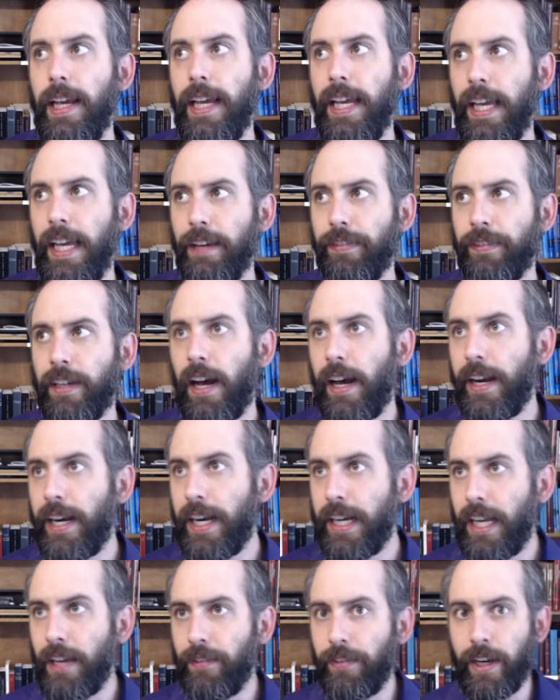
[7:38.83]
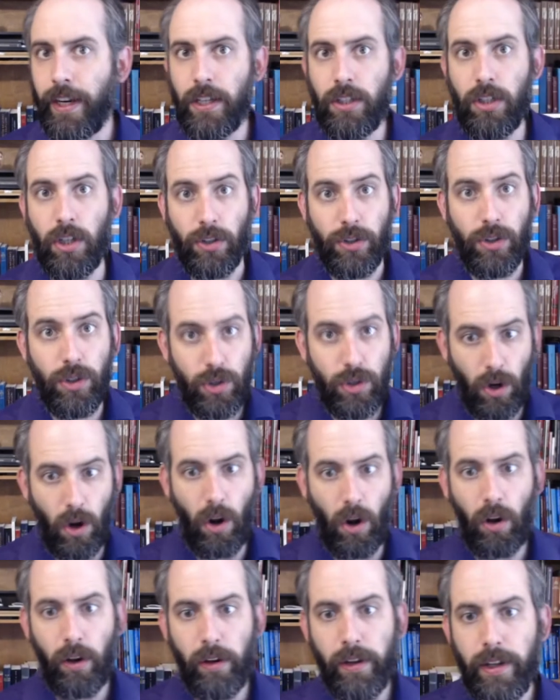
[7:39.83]
If God had given us a
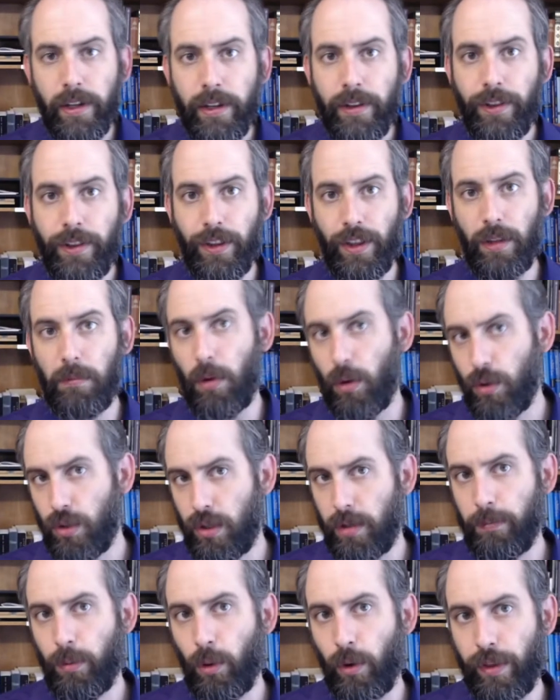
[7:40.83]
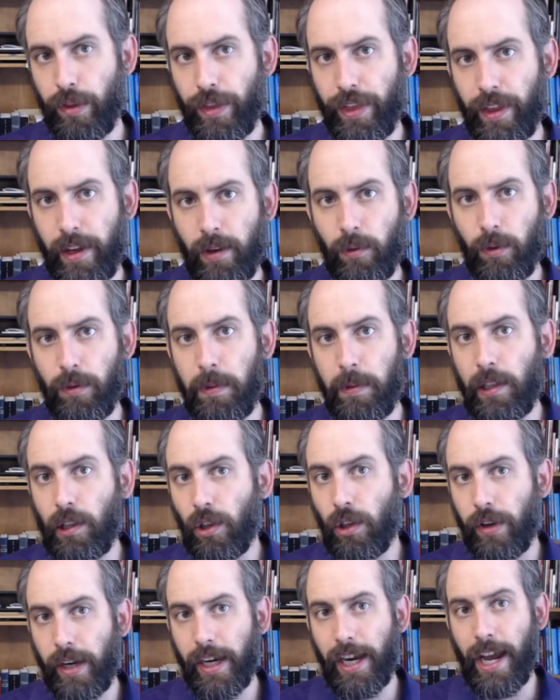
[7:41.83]
song, then the most important thing would be
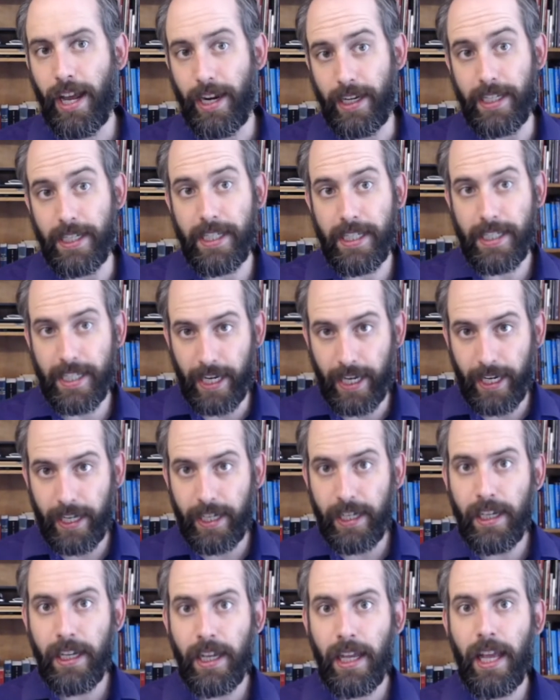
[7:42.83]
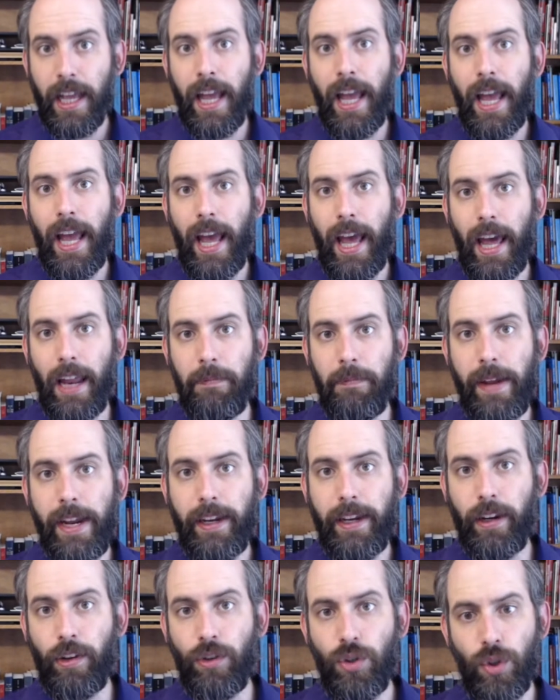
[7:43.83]
learning how to sing and
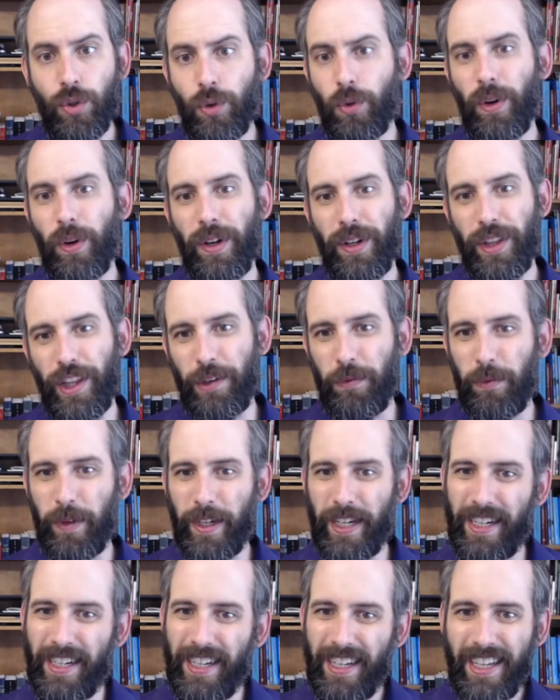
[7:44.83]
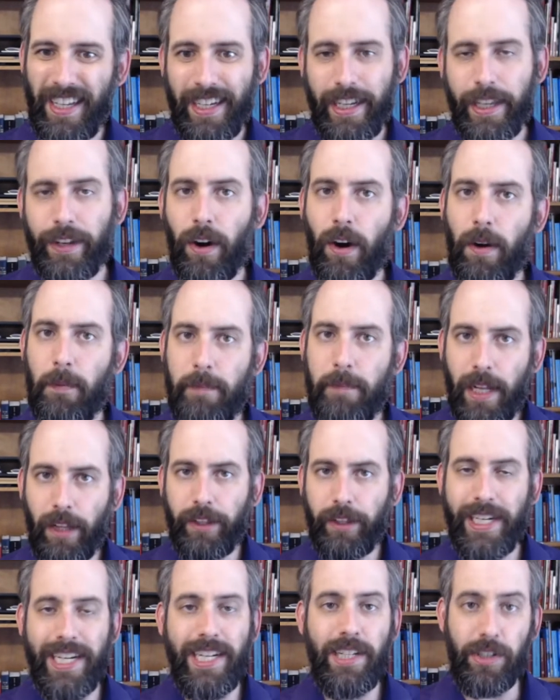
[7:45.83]
making sure that we get our
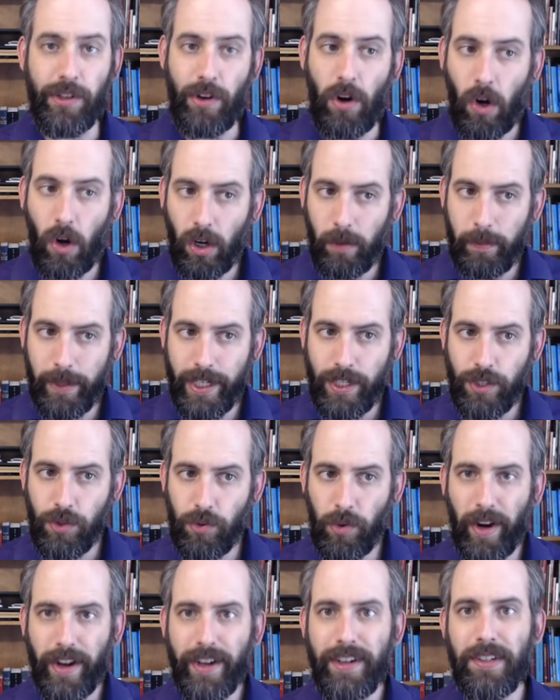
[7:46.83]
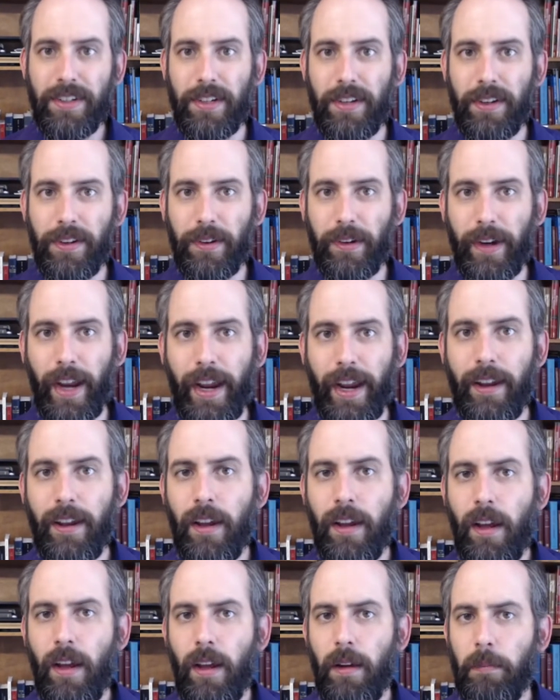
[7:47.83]
melodies and harmonies right. Okay,
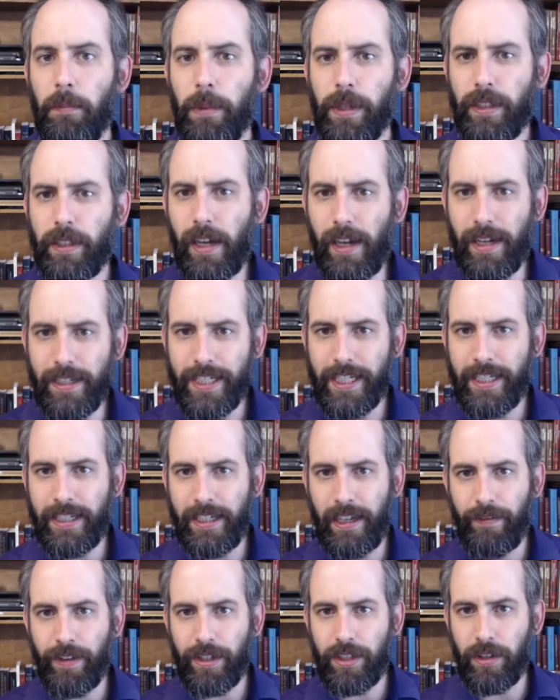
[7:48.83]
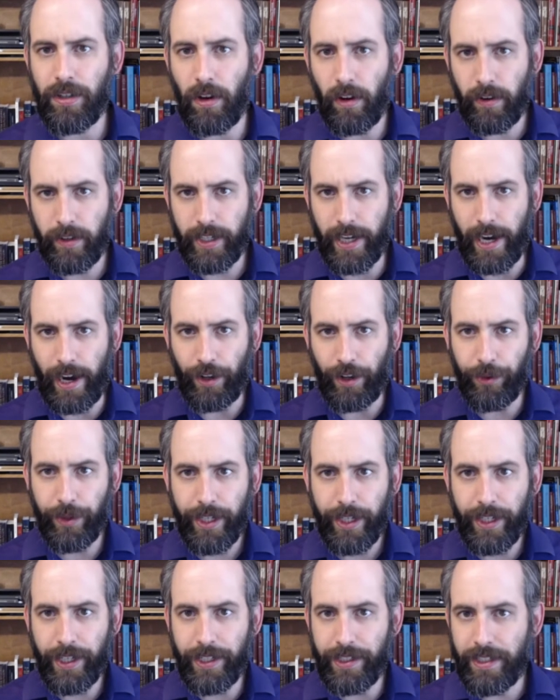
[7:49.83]
but God didn't give us an art gallery,
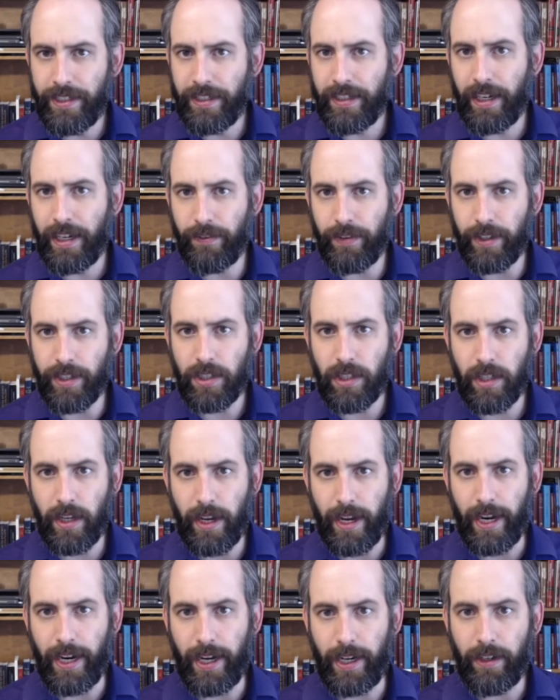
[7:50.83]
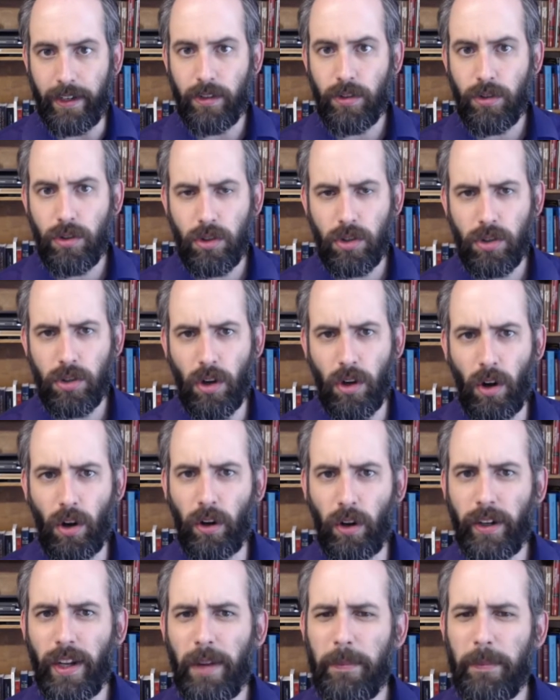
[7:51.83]
and he didn't give us a song.